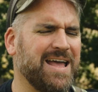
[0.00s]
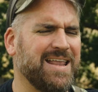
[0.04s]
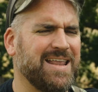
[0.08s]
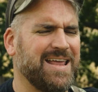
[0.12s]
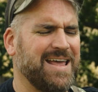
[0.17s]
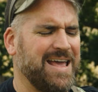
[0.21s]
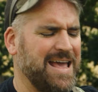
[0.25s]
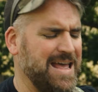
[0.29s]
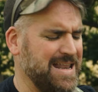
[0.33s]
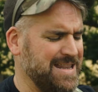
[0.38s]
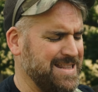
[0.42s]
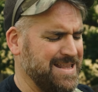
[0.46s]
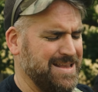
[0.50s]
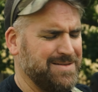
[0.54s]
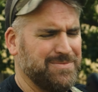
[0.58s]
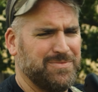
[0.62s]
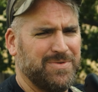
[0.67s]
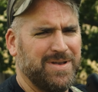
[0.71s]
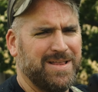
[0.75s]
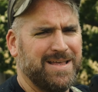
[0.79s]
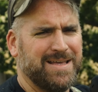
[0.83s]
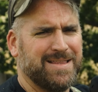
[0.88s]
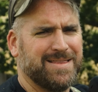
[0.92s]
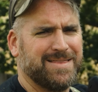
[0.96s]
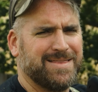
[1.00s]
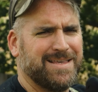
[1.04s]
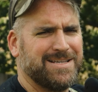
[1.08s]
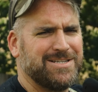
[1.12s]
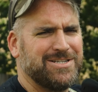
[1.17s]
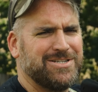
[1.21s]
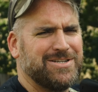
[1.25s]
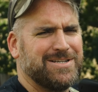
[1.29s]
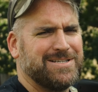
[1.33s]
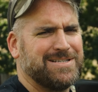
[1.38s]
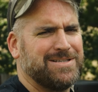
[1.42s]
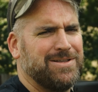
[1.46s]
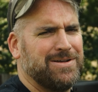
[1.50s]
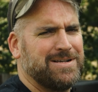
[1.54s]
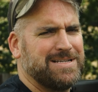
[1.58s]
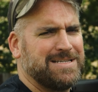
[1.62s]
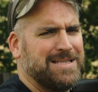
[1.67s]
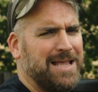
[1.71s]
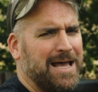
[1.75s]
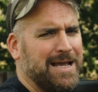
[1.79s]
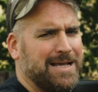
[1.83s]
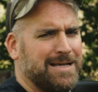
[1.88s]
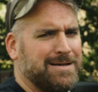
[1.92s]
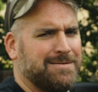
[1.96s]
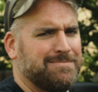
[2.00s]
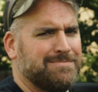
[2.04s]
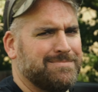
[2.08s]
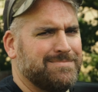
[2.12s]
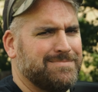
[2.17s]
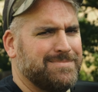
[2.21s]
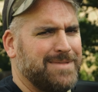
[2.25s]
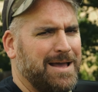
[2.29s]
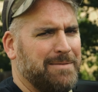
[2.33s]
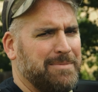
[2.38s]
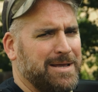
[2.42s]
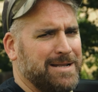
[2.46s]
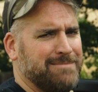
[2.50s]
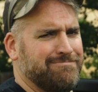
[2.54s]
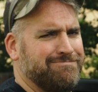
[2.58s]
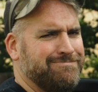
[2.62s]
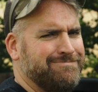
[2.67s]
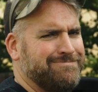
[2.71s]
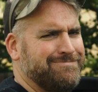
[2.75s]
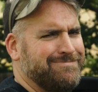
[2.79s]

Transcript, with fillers: And, and really, this just looks like, I mean,